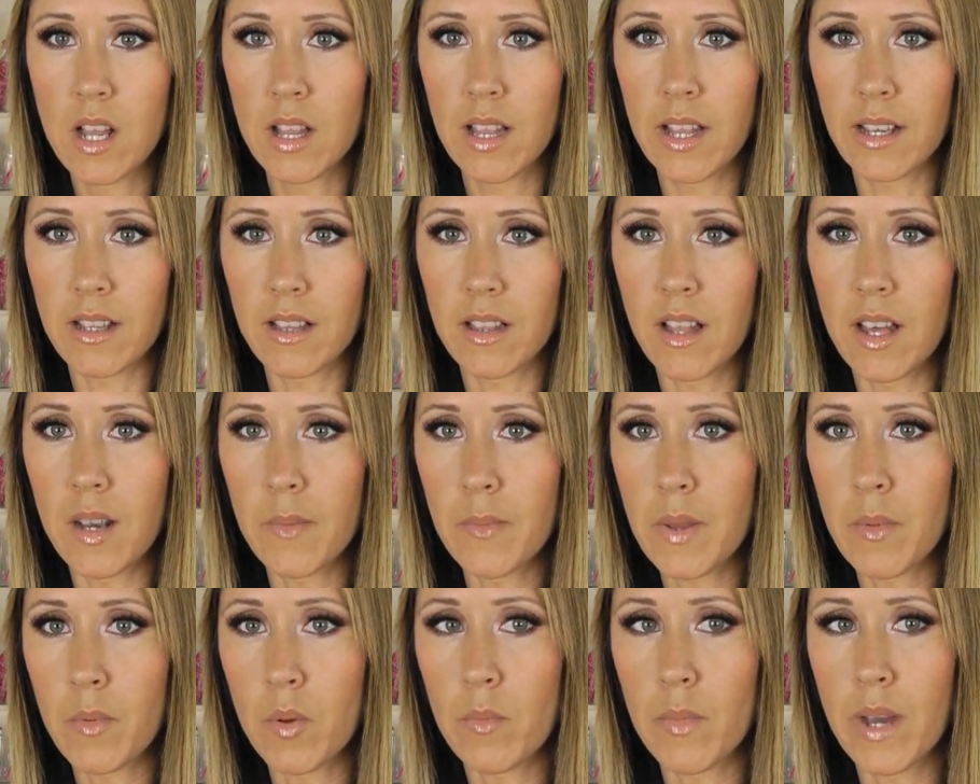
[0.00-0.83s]
like a lot of
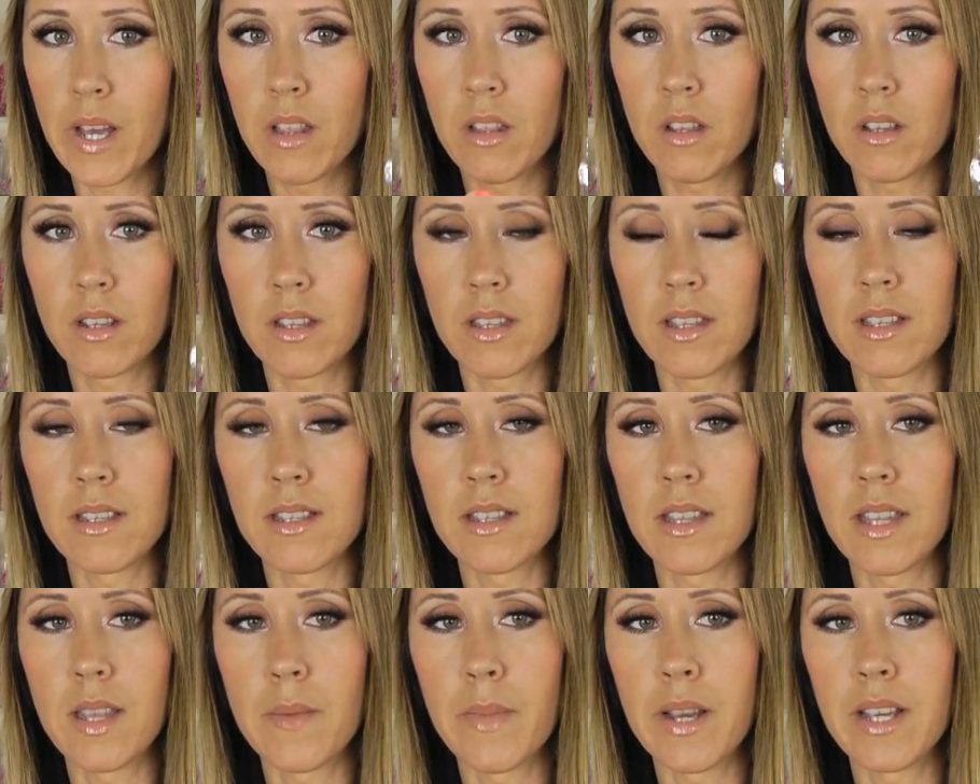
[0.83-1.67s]
people might look at this
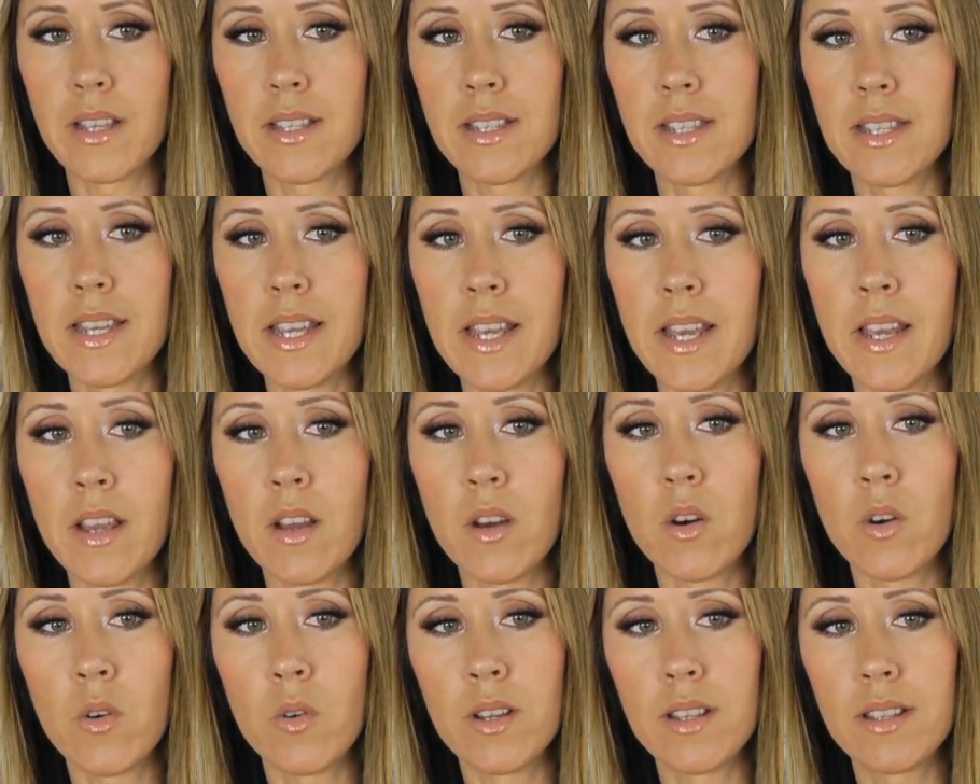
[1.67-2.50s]
and they might see,
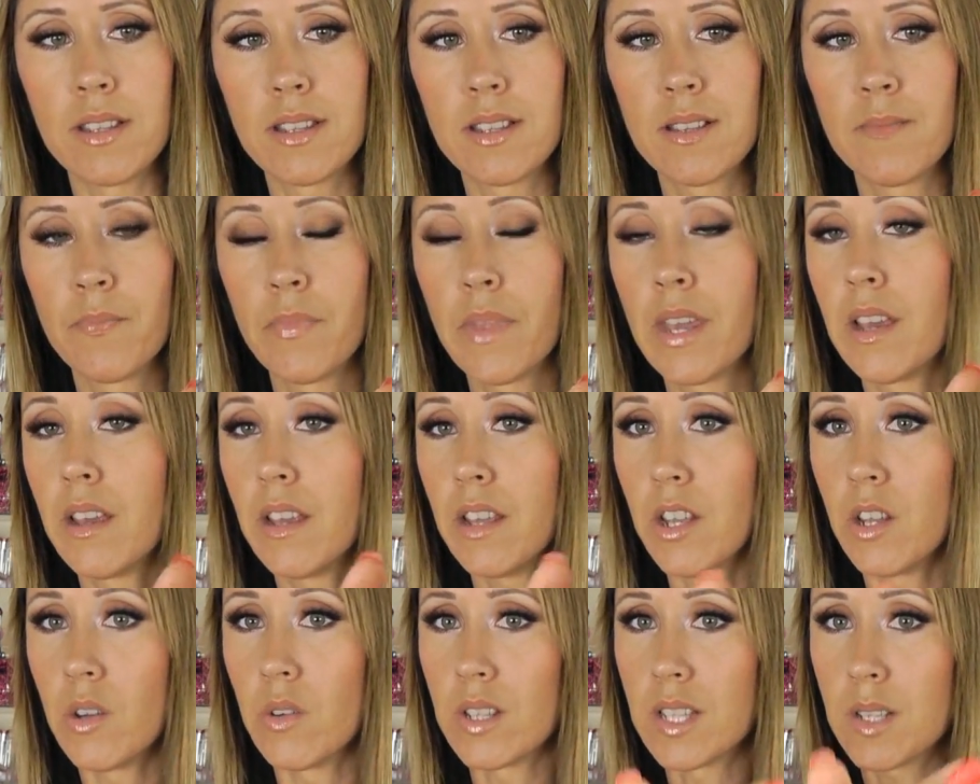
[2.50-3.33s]
oh, it's,
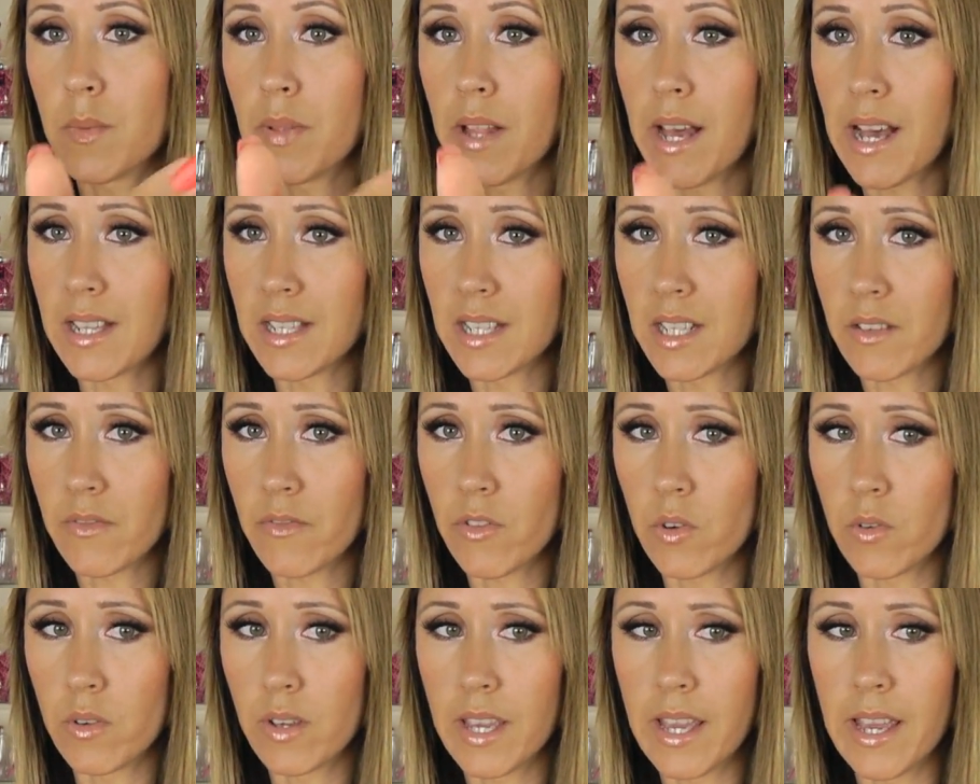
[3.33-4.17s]
you know, it's a plastic
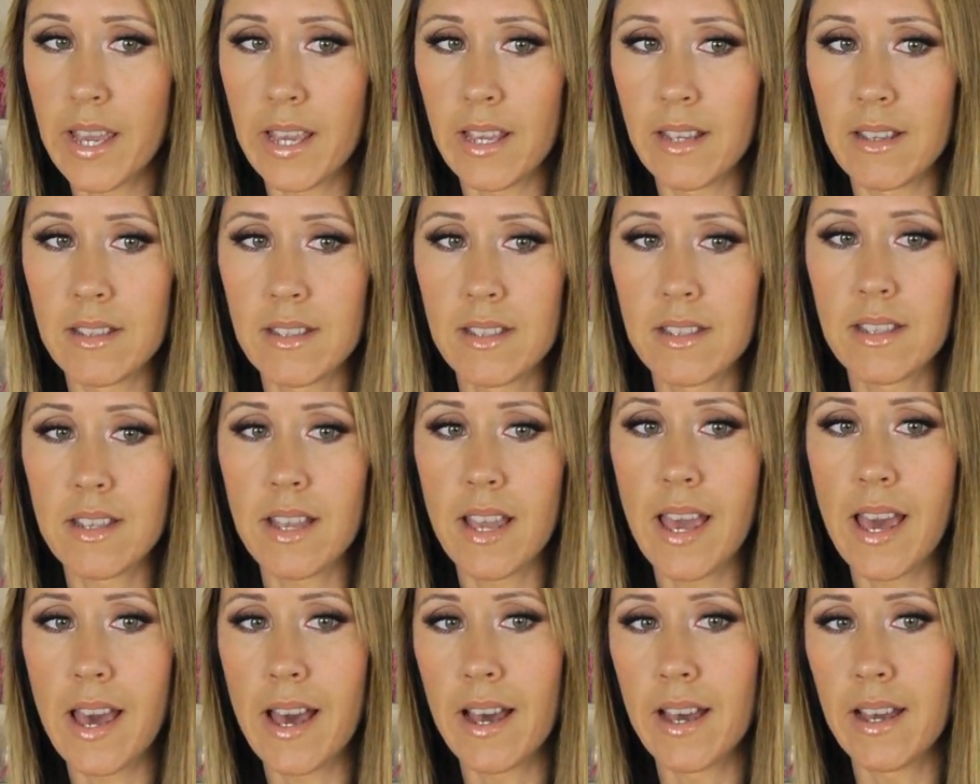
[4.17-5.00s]
phone case
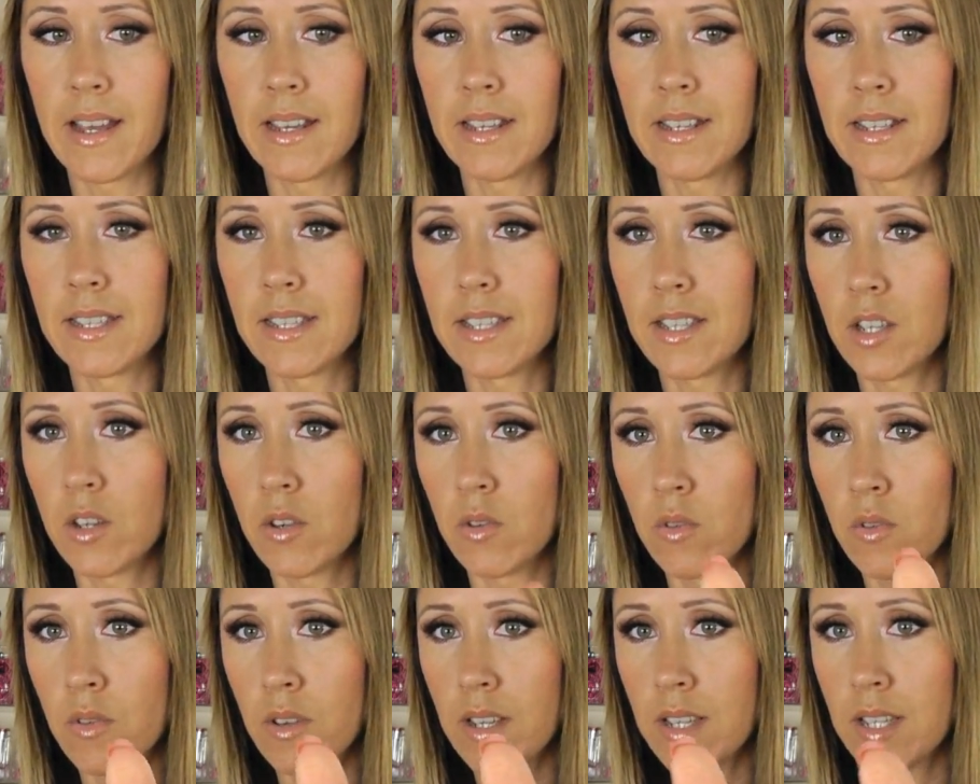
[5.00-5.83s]
and
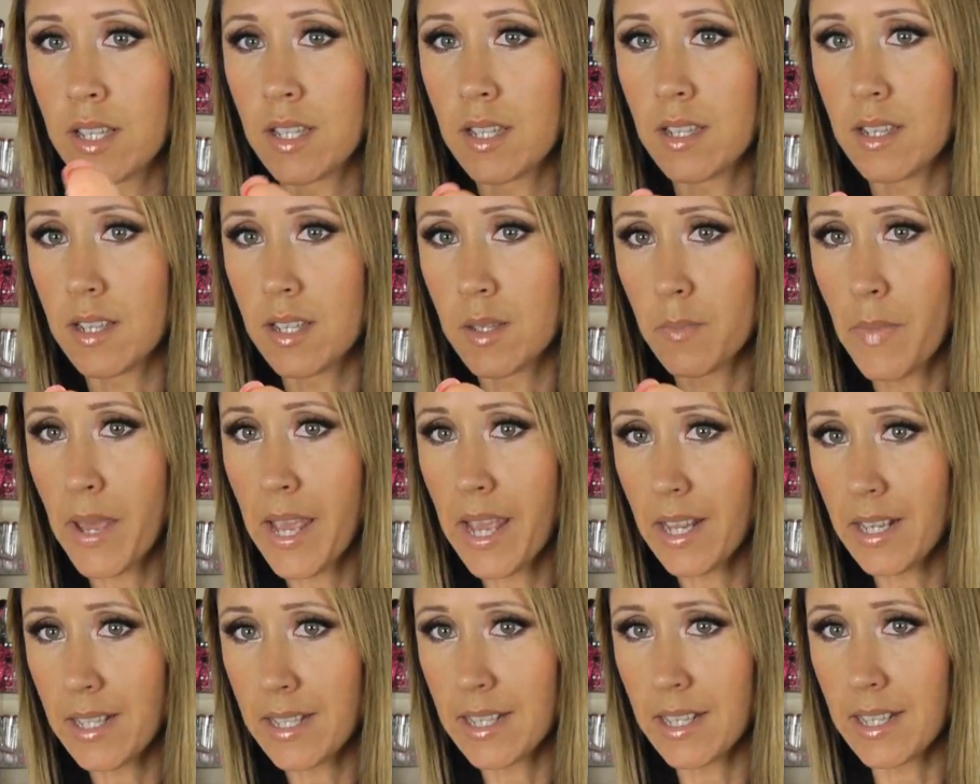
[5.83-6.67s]
so it's, it's
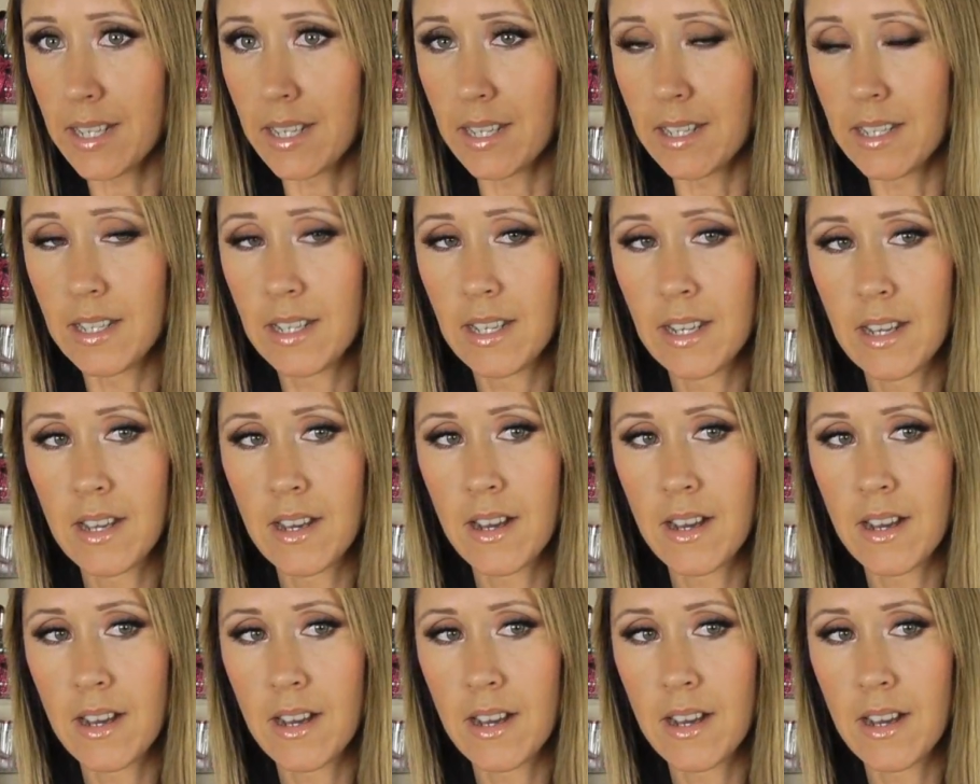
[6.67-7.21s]
painted,